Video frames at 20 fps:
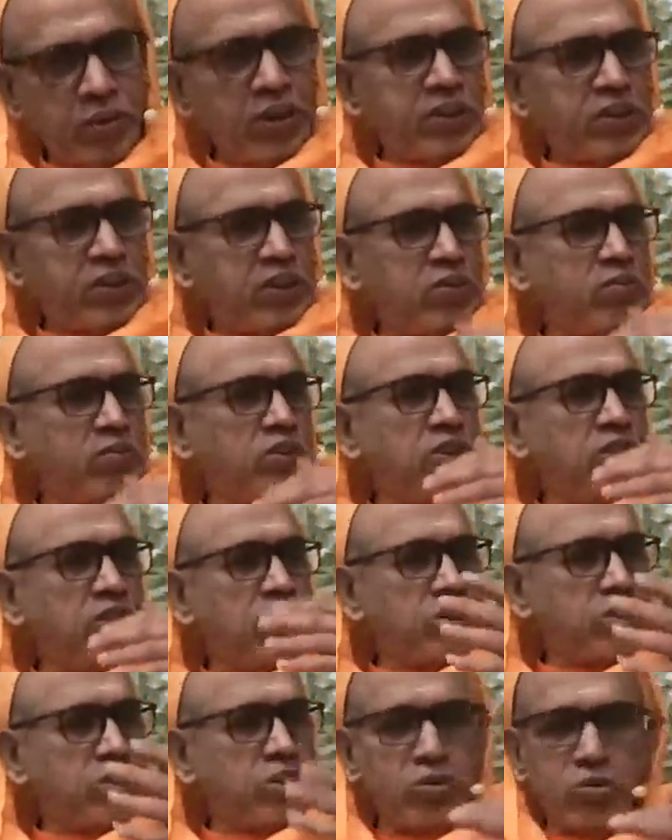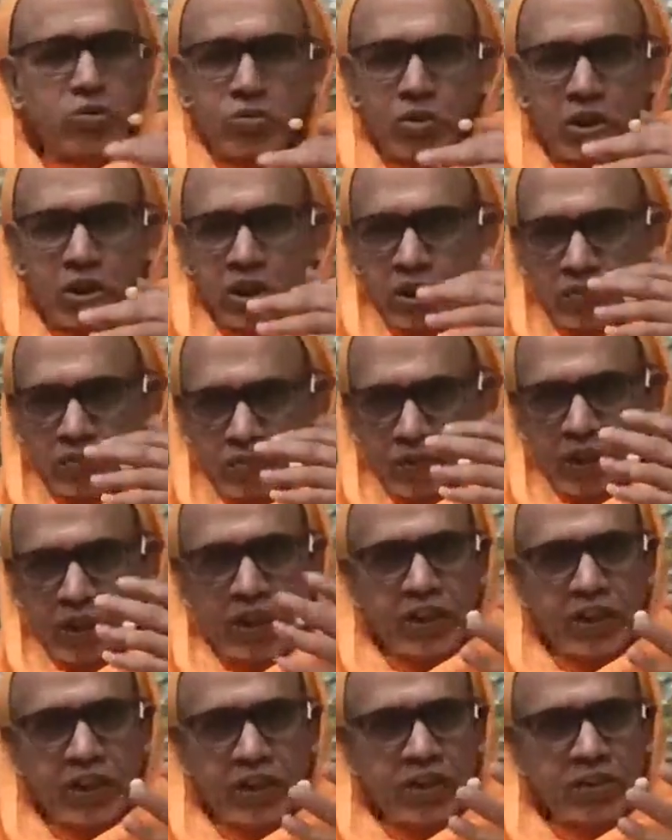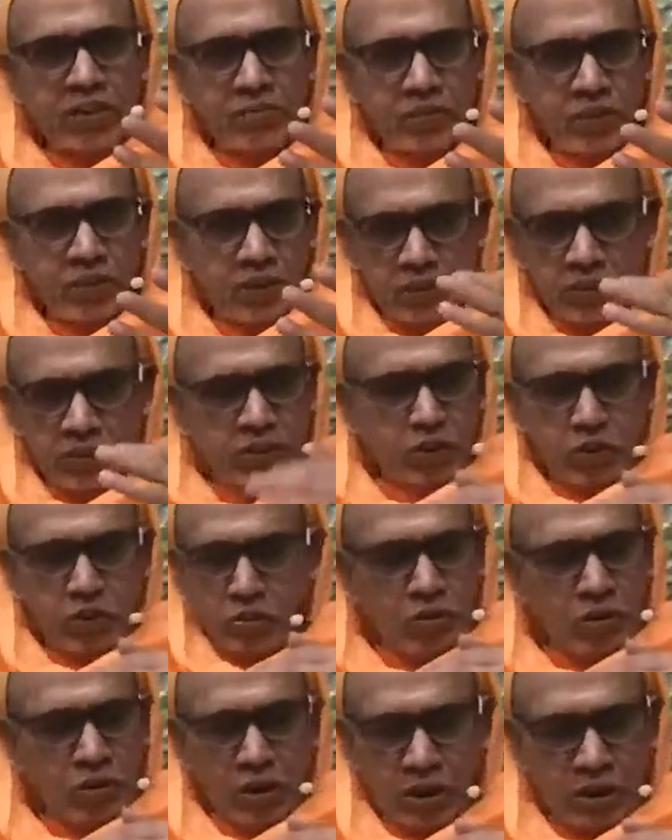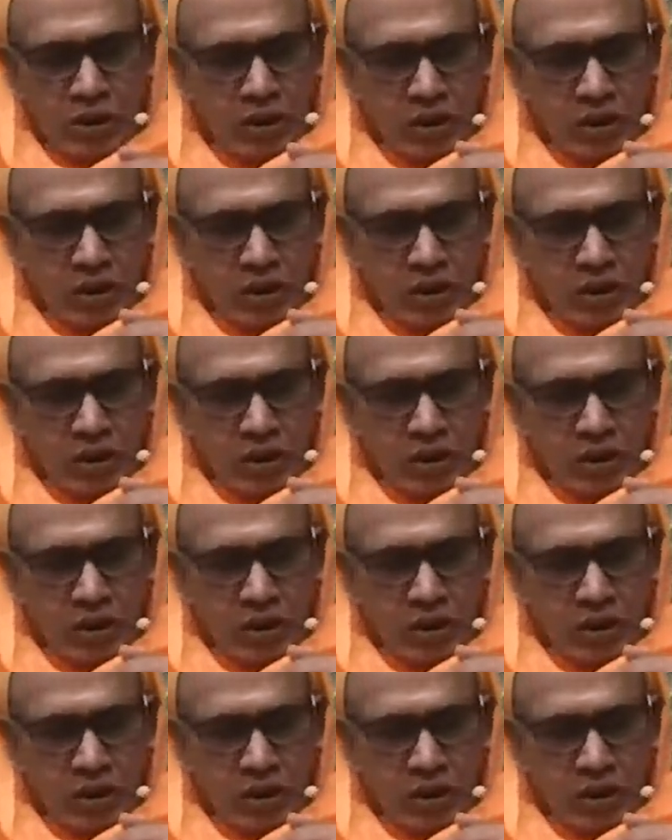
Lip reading: because it was insecure and afraid, insecure